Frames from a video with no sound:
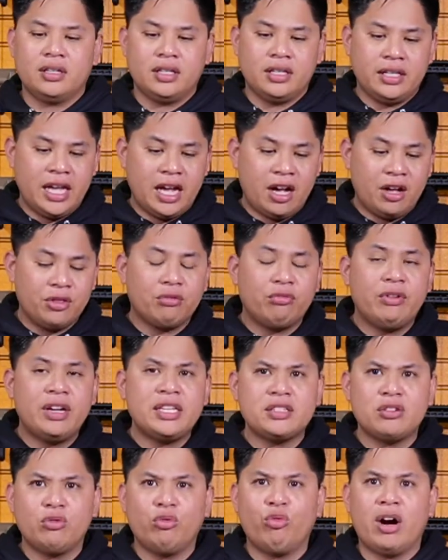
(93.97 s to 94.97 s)
Now, the
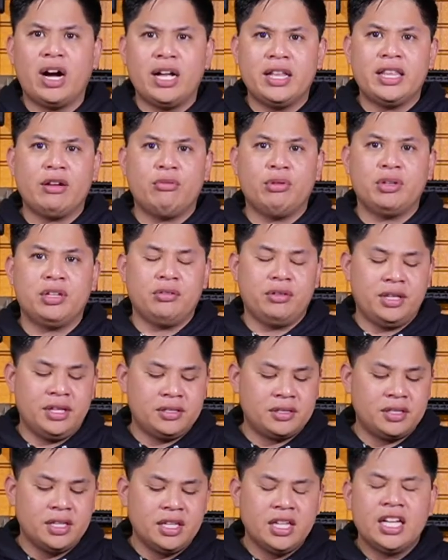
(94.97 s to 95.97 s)
reason why they would do
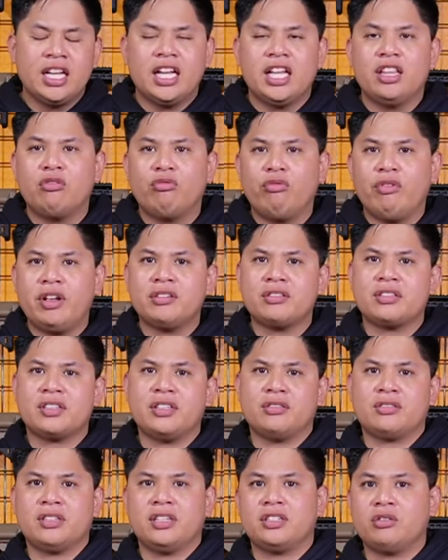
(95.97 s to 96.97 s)
this in the real steel
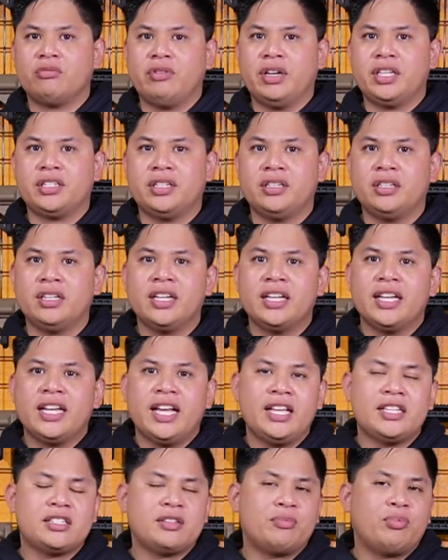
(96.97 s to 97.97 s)
situation is to